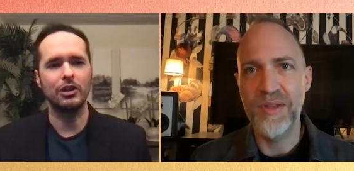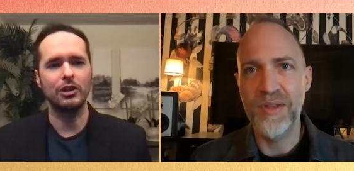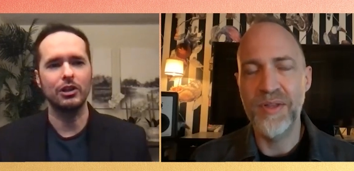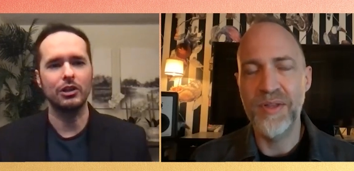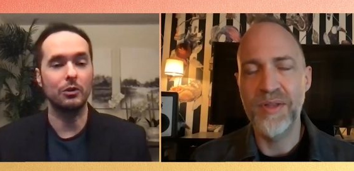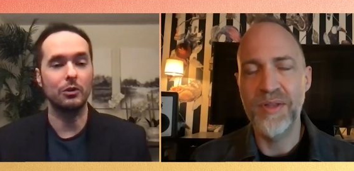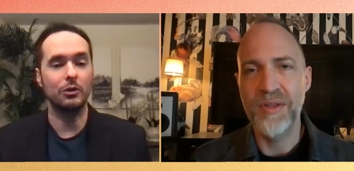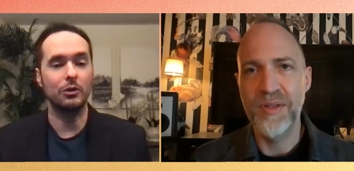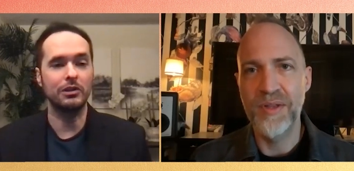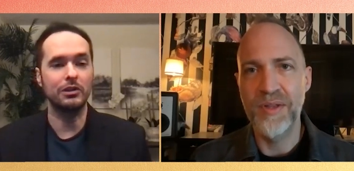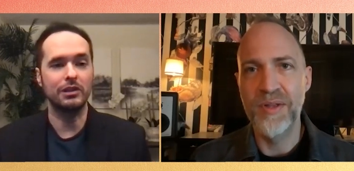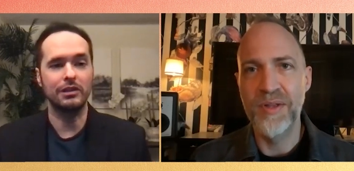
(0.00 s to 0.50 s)

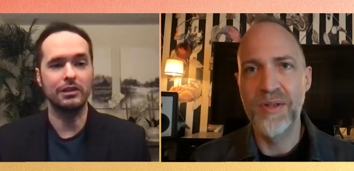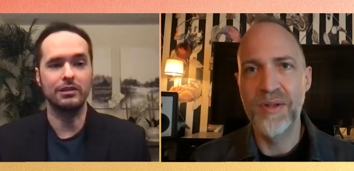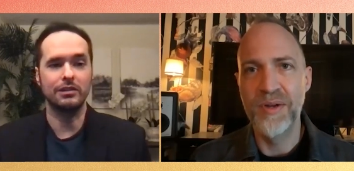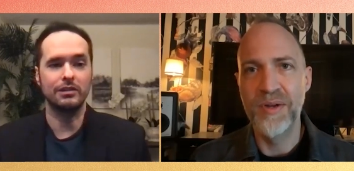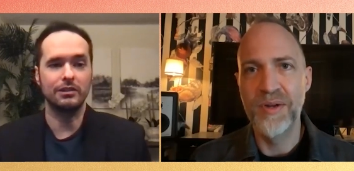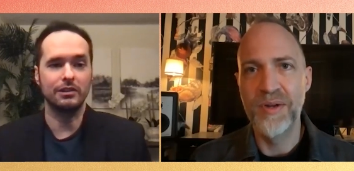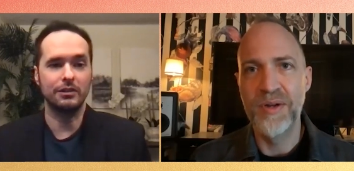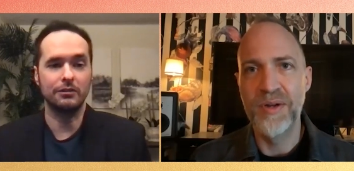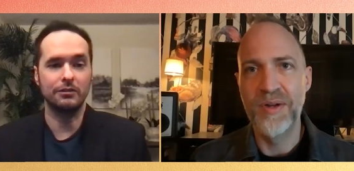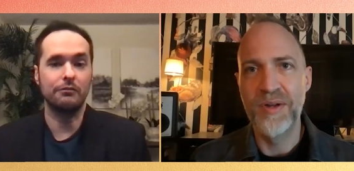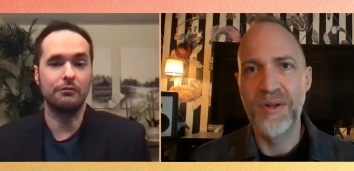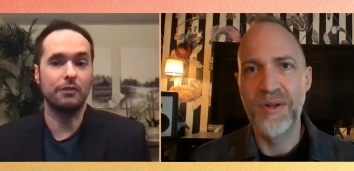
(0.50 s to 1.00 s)
Speaker 1: you know it's
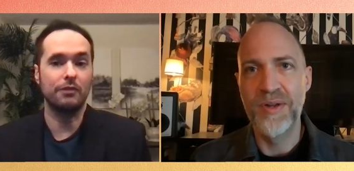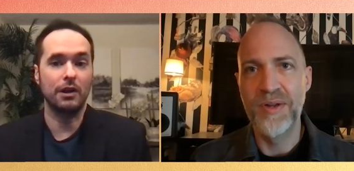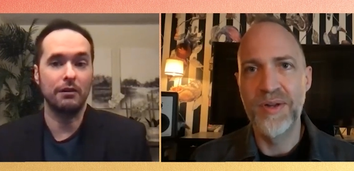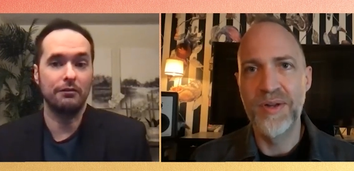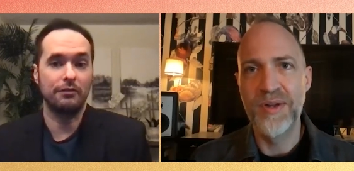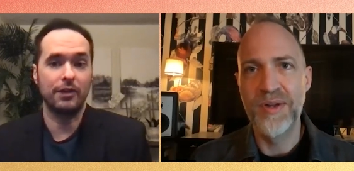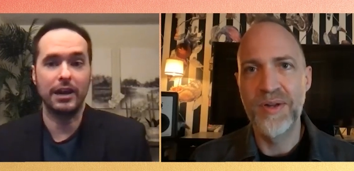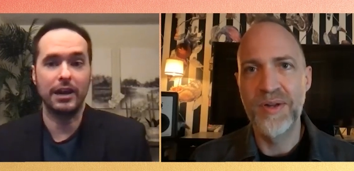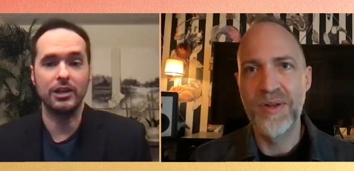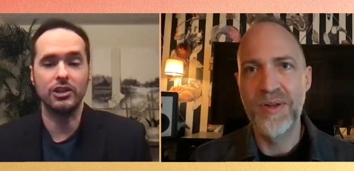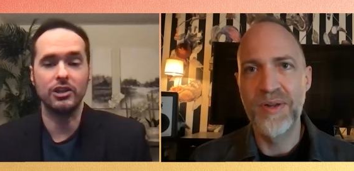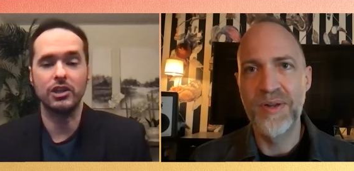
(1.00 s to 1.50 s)
it's a
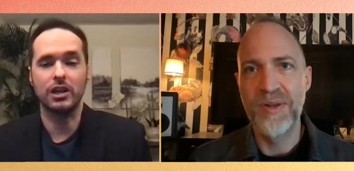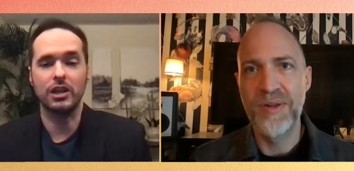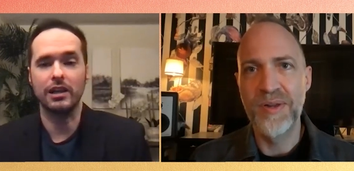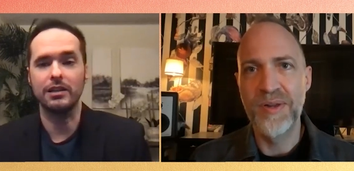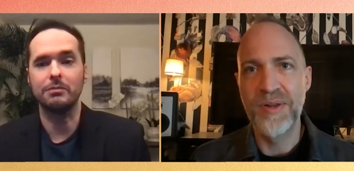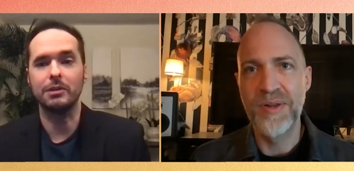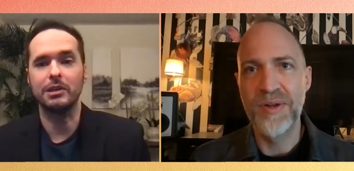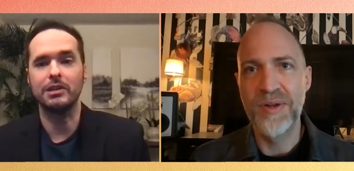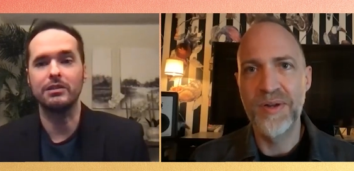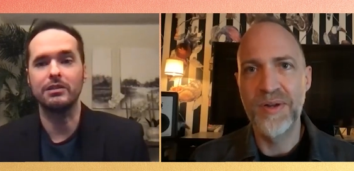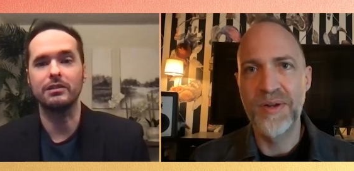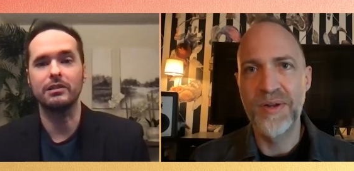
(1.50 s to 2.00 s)

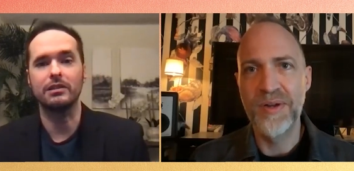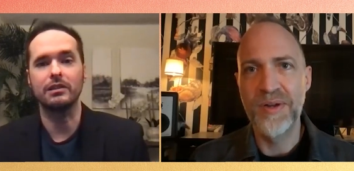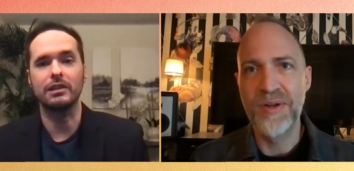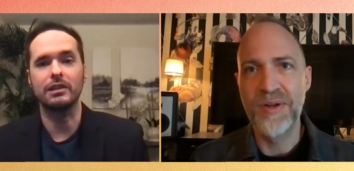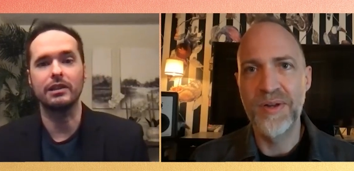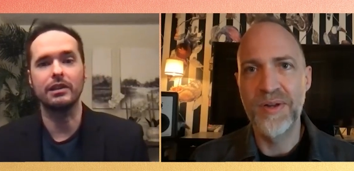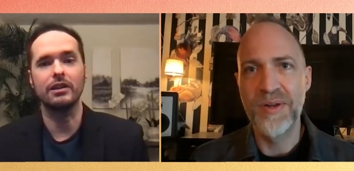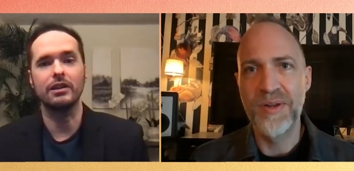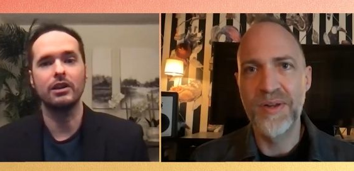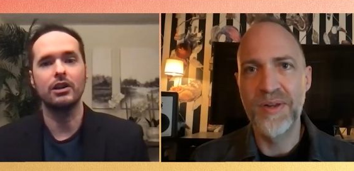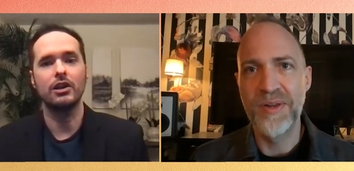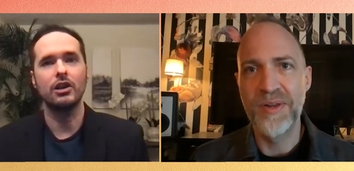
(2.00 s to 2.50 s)
franchise
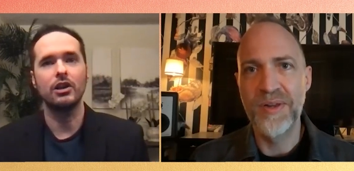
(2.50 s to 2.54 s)
basically